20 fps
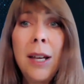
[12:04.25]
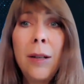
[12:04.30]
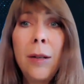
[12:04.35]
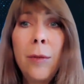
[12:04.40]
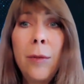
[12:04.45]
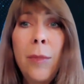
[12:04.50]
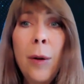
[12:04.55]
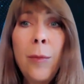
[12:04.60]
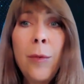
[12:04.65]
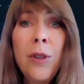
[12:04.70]

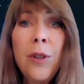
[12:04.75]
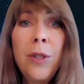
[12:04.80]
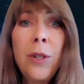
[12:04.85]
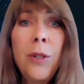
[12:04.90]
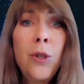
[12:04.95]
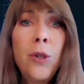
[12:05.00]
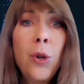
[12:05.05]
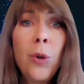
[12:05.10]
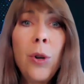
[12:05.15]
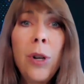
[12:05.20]
members
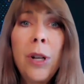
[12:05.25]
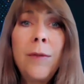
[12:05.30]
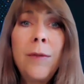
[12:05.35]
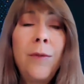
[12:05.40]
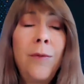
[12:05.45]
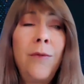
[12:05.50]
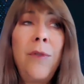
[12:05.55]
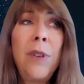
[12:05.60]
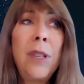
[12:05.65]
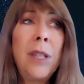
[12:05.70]

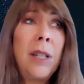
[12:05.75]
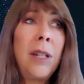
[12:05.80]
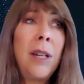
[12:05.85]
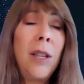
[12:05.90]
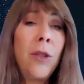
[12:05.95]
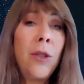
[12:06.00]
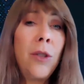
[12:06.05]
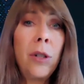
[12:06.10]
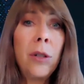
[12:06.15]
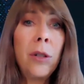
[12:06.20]
enjoyed
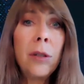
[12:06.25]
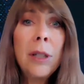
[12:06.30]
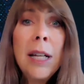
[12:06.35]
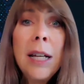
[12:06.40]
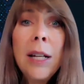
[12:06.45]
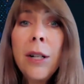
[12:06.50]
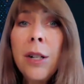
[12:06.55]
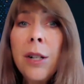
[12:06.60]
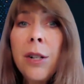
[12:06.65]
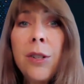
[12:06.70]
visiting their
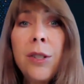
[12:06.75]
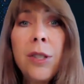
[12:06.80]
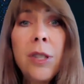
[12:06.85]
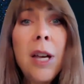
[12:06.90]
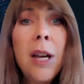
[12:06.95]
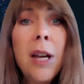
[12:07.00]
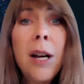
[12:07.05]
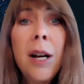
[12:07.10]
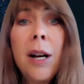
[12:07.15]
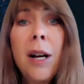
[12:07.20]
leaders
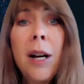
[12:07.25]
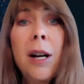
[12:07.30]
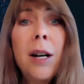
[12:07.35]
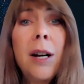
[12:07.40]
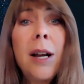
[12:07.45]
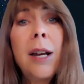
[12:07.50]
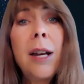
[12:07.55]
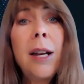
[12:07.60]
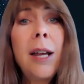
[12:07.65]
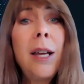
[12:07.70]

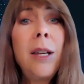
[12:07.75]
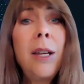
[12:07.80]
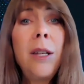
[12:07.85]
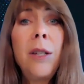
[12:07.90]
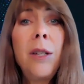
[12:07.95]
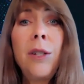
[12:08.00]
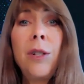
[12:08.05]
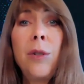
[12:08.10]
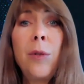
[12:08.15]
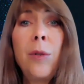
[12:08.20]
there at
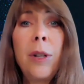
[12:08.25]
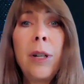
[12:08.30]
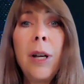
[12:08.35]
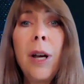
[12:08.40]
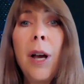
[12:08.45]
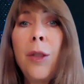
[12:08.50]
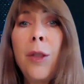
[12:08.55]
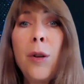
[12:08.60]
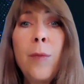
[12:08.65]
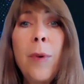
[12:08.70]
AU and
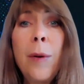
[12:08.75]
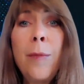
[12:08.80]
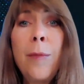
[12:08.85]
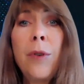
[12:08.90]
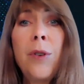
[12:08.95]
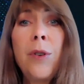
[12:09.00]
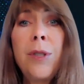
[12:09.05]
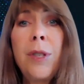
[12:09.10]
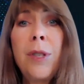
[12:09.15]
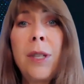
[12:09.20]
other
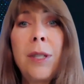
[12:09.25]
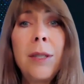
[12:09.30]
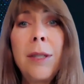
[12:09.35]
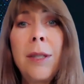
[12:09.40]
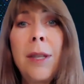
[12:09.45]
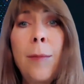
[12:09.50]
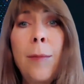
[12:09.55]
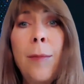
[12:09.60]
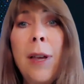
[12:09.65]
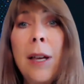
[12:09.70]
members that
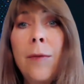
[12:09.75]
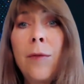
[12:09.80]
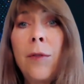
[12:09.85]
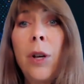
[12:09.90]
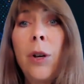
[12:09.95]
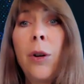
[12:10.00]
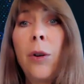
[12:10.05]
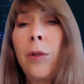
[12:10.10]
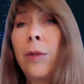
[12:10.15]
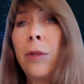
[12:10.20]
they may have
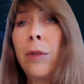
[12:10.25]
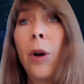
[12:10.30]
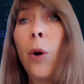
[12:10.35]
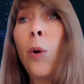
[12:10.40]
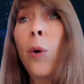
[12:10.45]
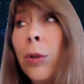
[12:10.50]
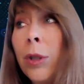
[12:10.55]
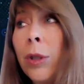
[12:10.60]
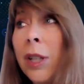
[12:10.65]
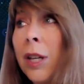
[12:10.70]
known
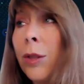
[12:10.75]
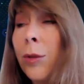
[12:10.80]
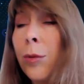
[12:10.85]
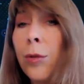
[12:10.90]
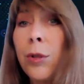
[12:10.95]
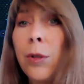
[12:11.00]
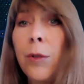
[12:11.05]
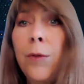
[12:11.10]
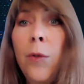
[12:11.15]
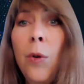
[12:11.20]
only
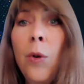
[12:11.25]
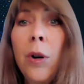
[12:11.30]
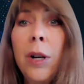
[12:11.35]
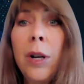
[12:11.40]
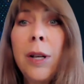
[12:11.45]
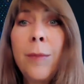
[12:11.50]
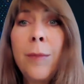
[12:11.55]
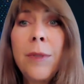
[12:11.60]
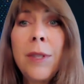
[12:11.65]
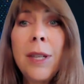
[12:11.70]
through the
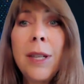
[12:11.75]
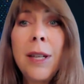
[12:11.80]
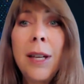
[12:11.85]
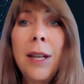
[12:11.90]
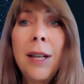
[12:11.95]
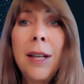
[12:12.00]
forums.